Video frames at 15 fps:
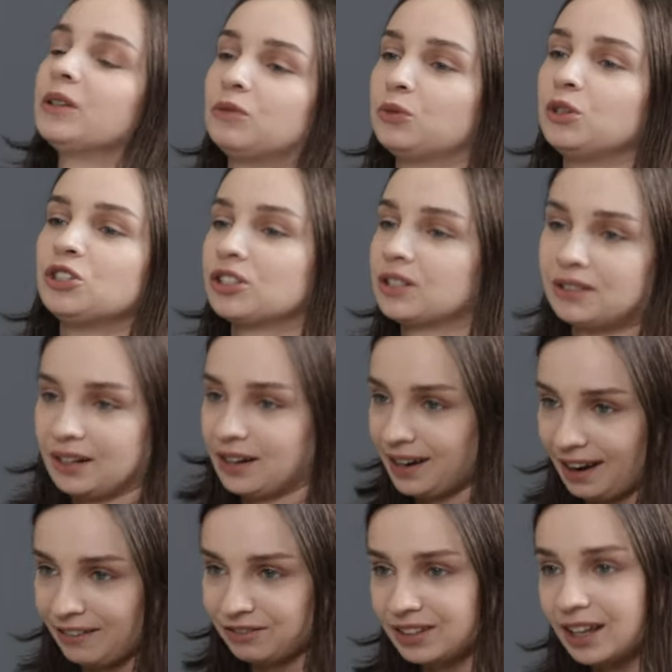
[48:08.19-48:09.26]
but we just didn't
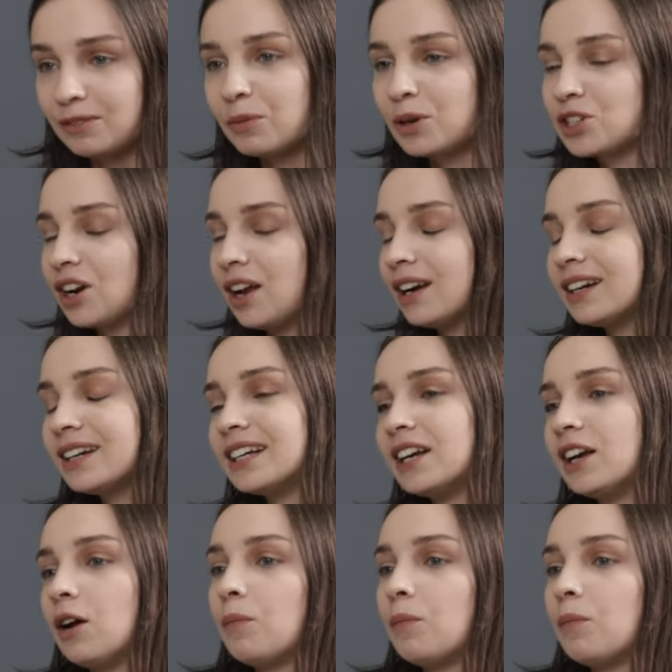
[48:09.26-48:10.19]
have that much luck.